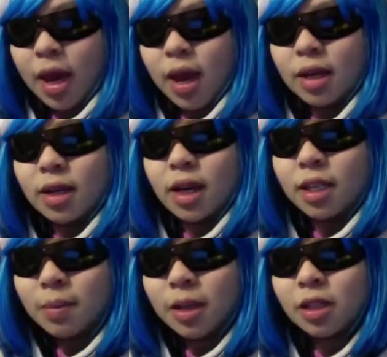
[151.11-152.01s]
and
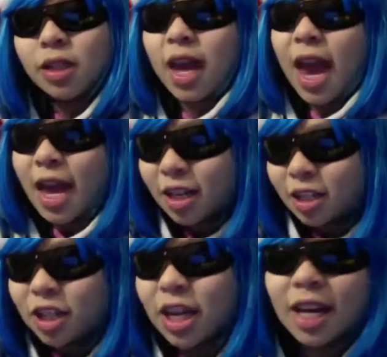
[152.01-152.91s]
especially
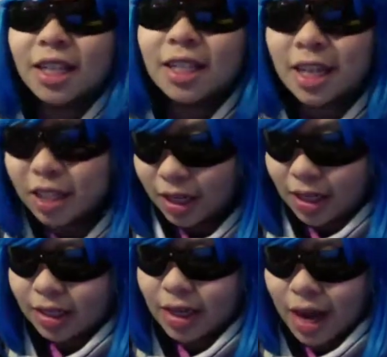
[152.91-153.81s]
energy and attention
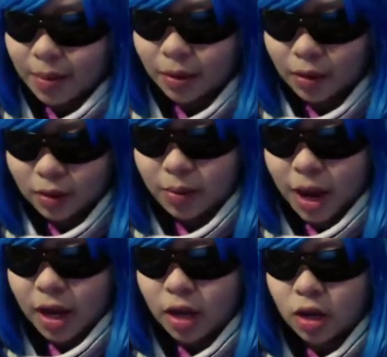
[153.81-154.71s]
as time goes by.
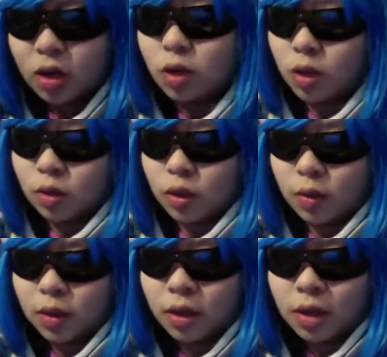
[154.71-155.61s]
No joke.